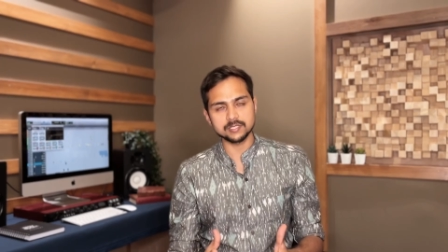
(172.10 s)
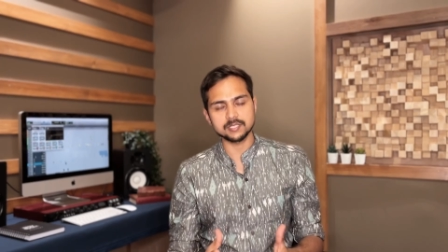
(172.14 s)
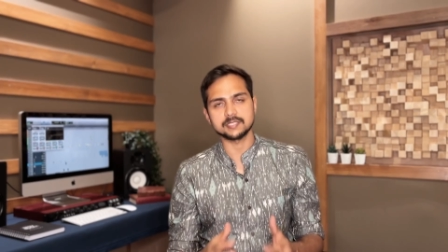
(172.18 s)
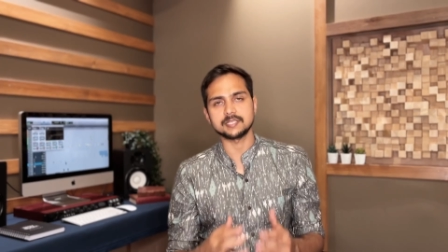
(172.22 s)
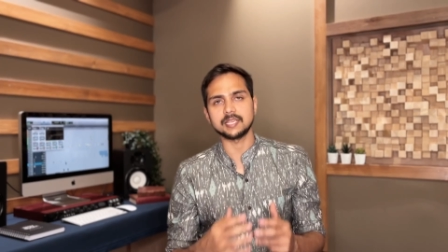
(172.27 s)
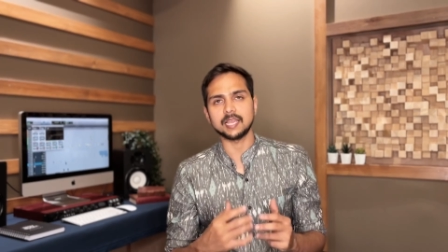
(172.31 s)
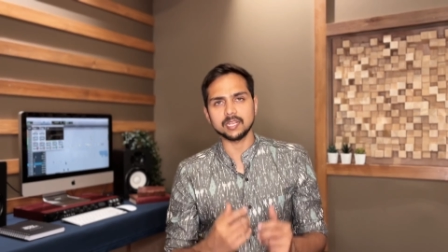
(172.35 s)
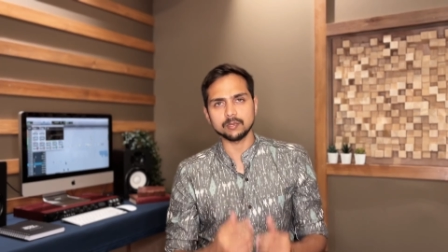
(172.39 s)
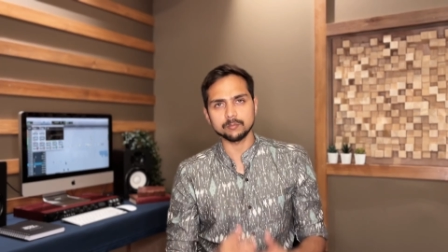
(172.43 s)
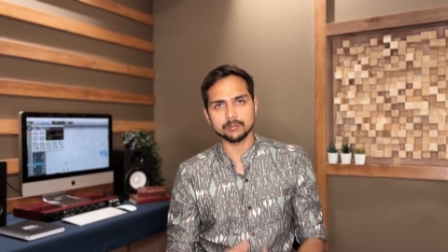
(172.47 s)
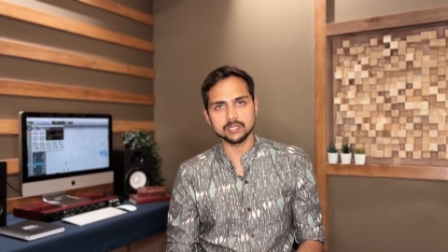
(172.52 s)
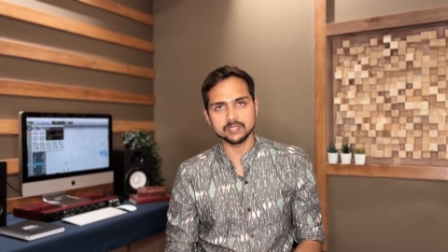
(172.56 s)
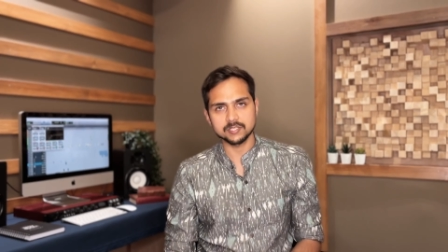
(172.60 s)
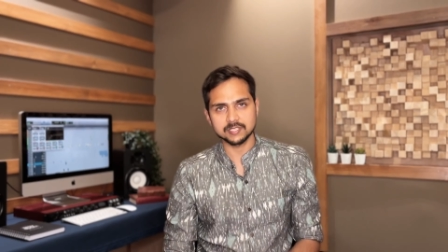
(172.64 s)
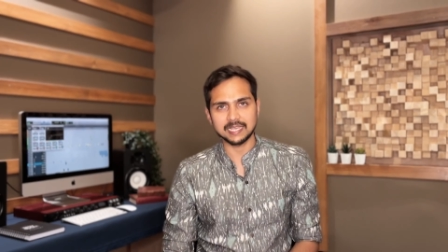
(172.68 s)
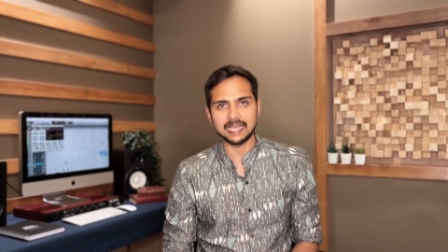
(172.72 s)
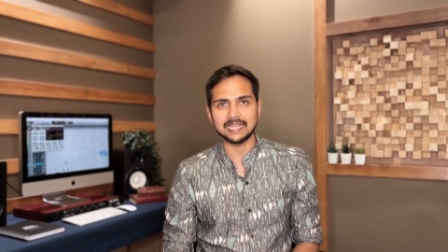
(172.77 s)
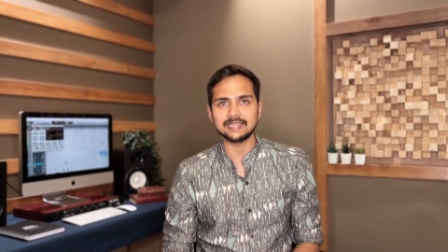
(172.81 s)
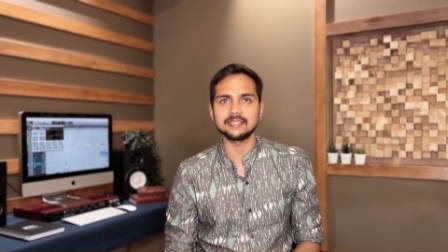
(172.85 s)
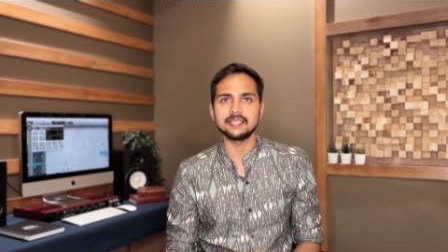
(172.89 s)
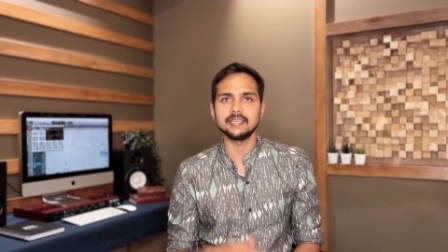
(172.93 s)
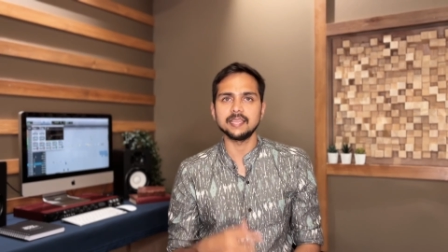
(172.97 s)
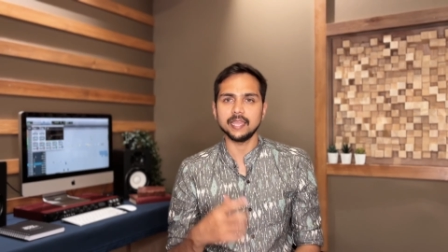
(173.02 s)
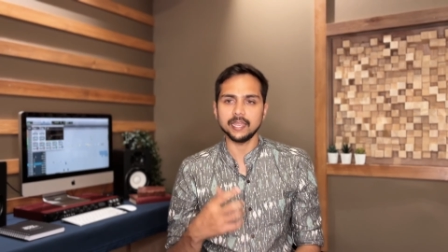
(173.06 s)
assignments
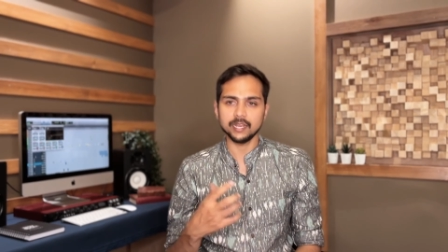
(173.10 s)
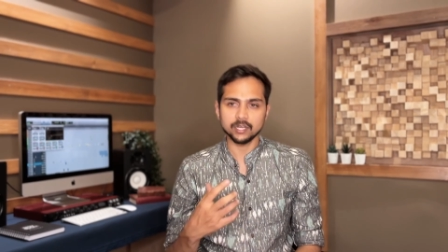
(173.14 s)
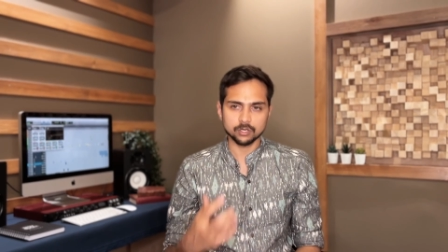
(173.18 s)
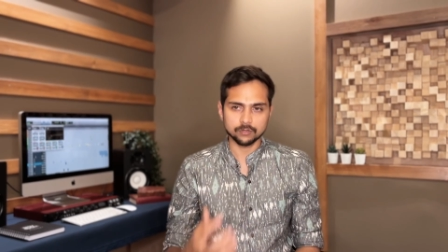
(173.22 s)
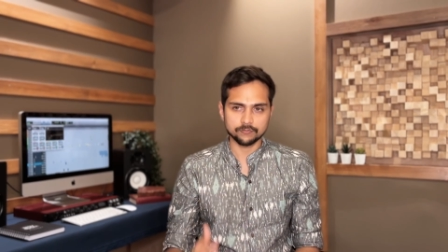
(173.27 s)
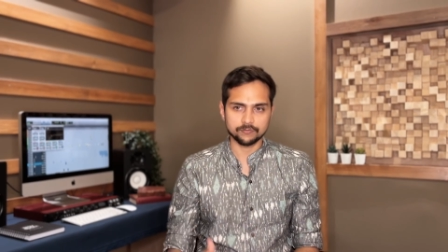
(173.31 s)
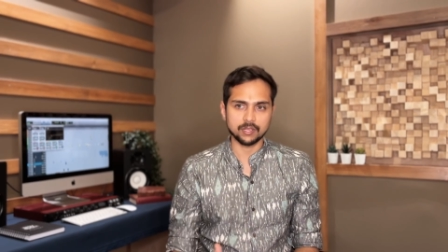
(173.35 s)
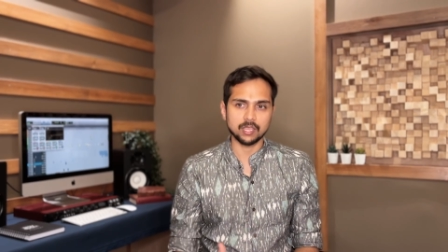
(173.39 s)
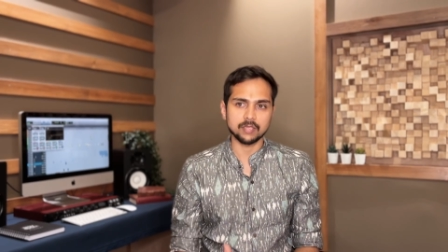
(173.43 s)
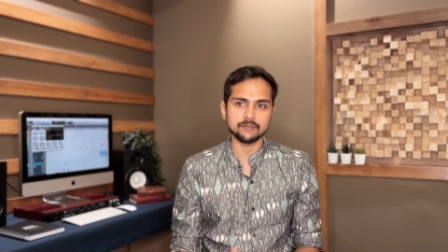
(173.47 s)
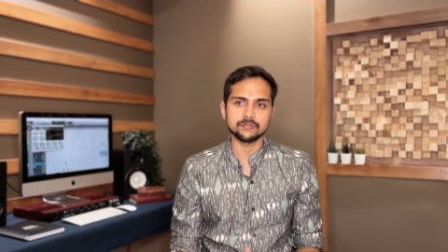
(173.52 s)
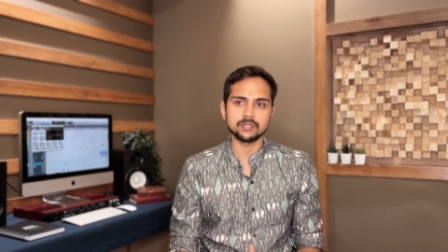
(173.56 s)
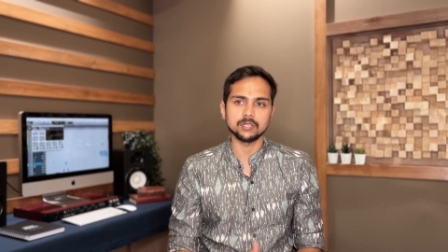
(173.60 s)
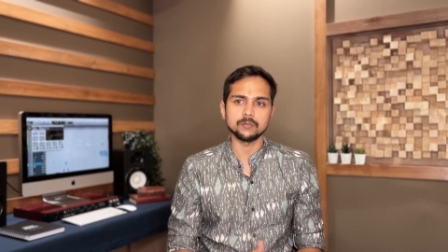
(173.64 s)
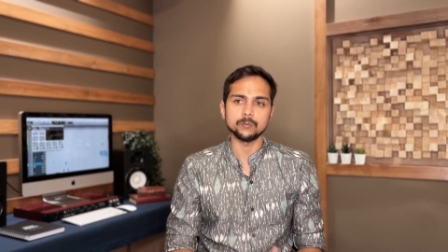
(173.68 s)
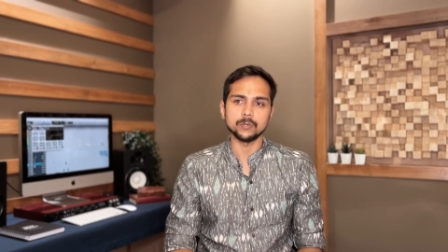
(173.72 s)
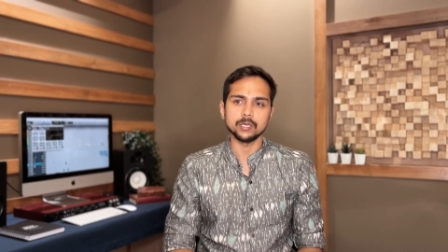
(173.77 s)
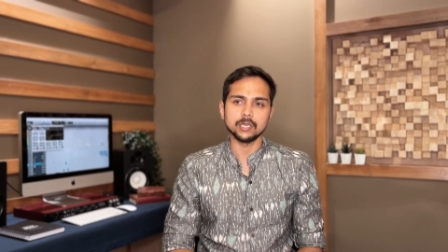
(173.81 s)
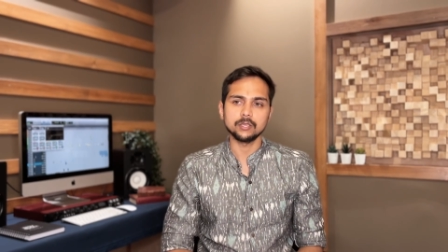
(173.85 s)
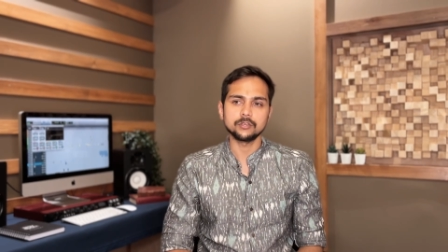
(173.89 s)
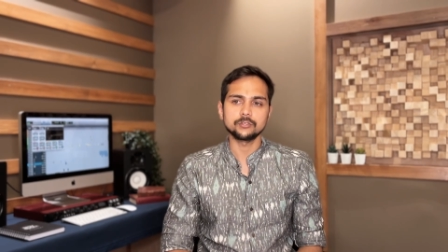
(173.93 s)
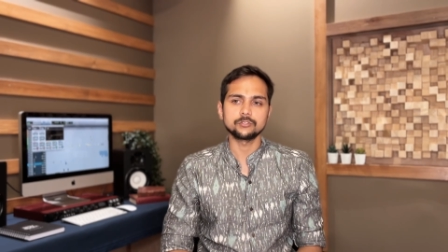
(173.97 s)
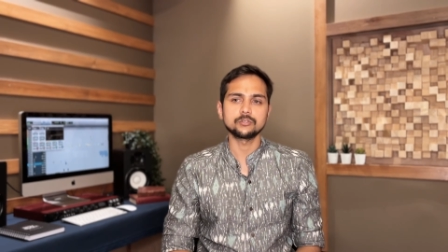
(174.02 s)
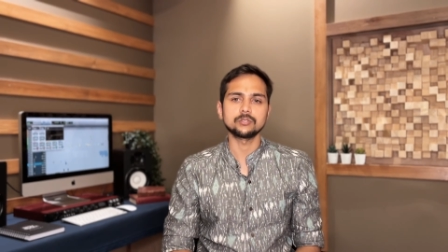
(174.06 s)
at the end of every
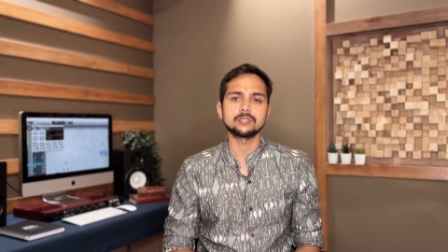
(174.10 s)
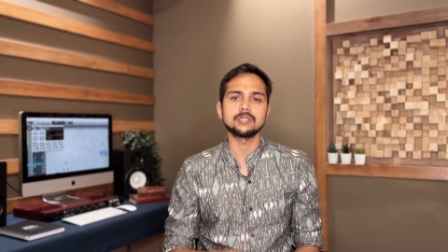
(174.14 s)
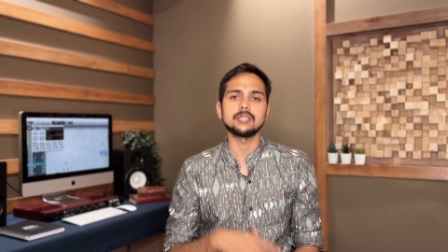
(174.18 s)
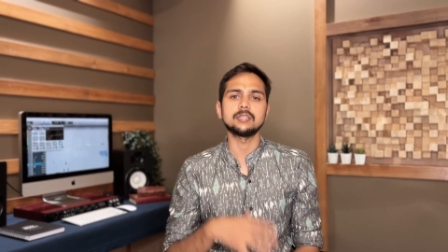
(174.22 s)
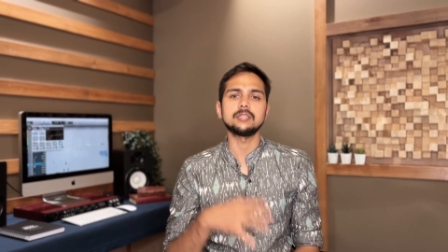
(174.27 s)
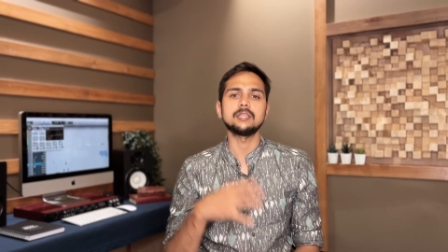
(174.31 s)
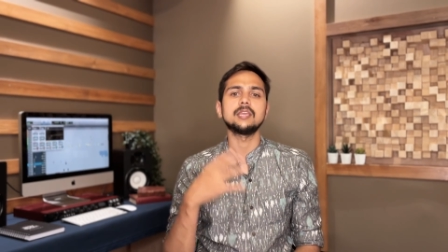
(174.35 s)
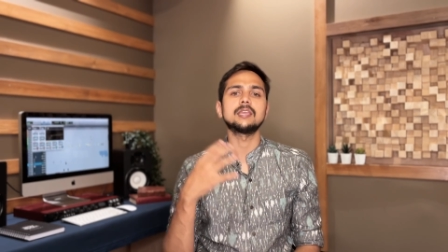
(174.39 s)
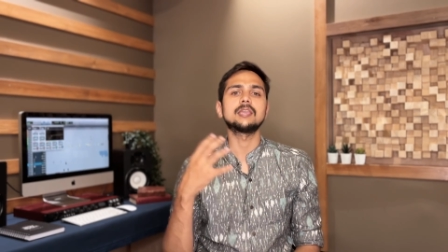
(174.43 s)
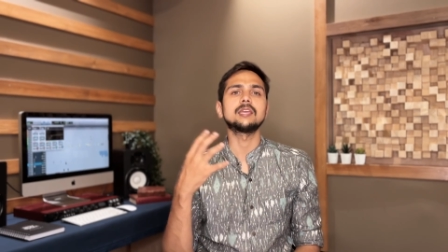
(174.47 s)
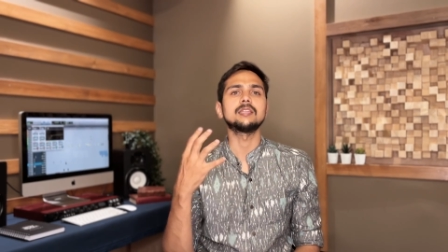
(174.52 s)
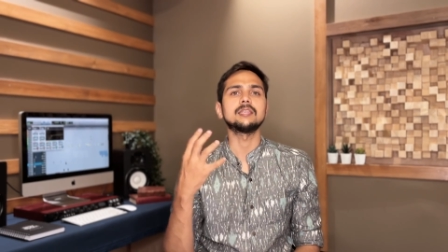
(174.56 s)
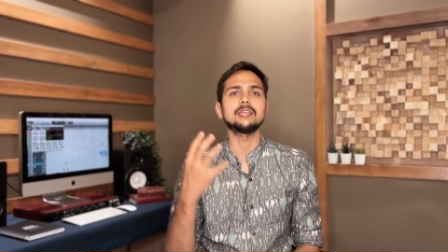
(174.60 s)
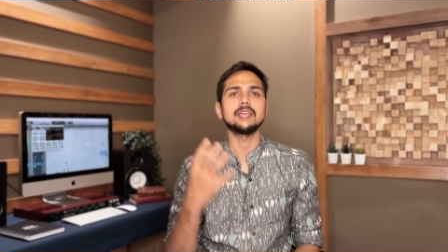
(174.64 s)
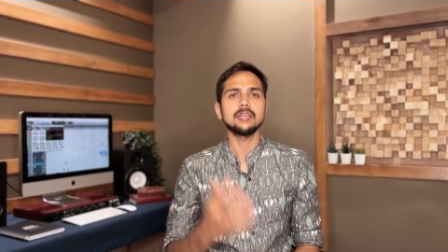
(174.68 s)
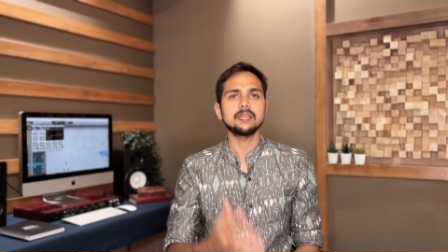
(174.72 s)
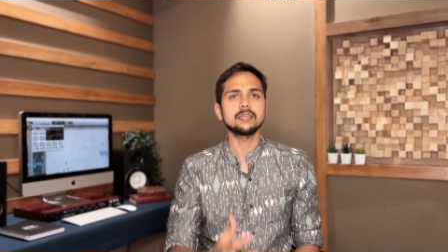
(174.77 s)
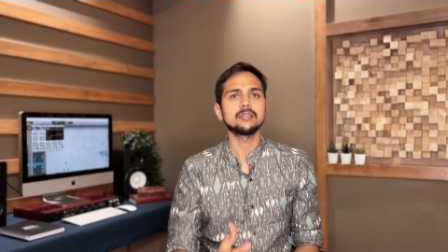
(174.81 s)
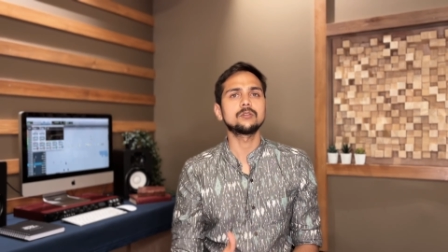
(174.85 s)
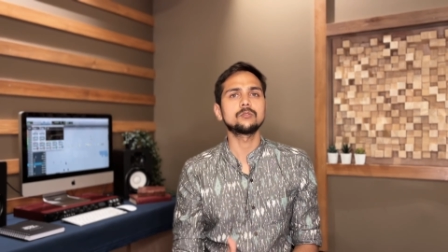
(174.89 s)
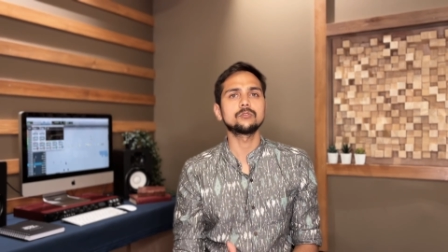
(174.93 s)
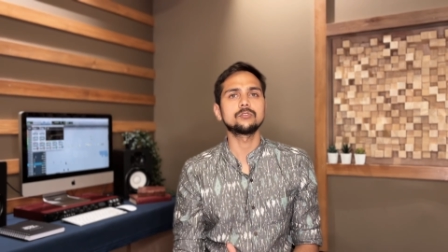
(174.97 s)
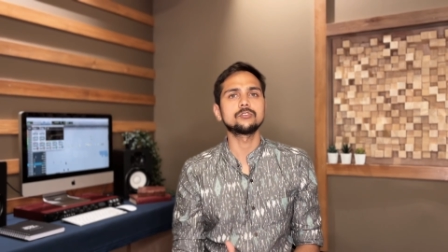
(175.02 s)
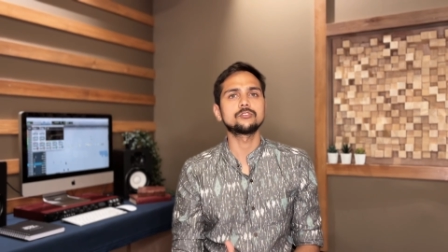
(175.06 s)
week so that they can get
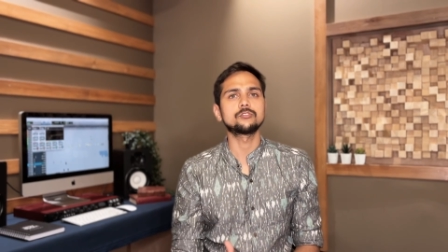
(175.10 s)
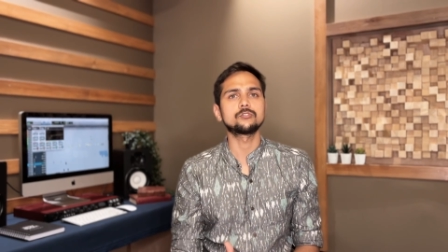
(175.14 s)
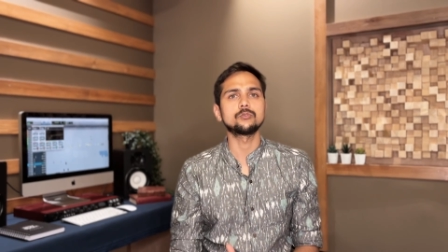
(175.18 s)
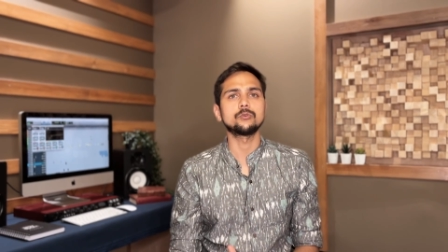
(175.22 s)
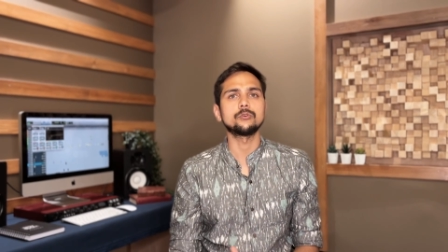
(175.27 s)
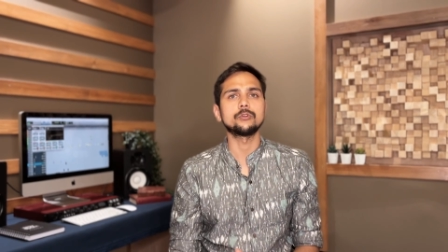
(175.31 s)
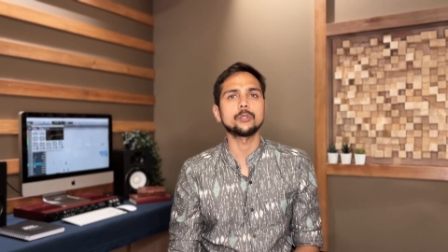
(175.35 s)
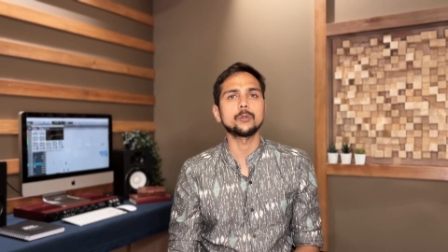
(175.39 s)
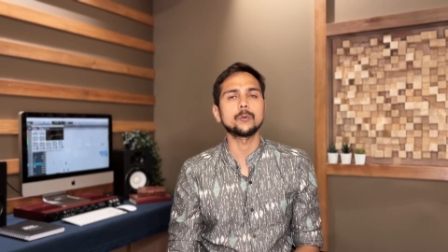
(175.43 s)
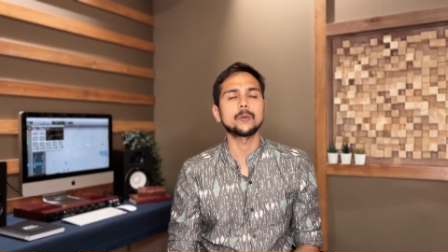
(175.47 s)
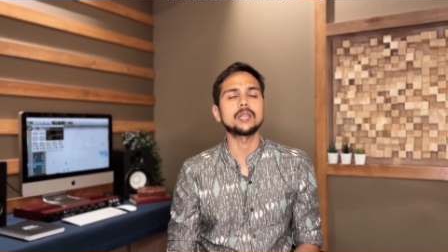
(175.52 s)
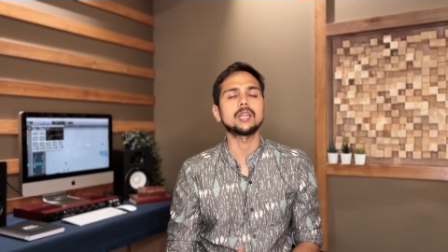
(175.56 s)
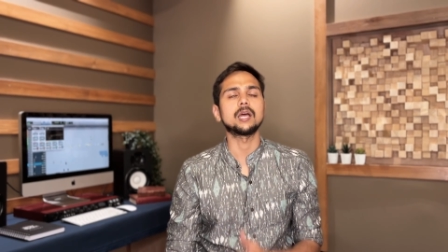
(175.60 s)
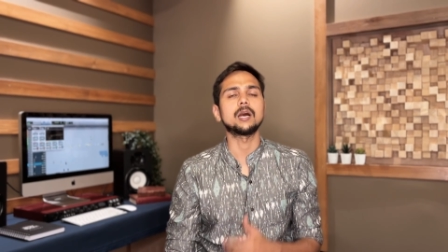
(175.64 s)
into the studio and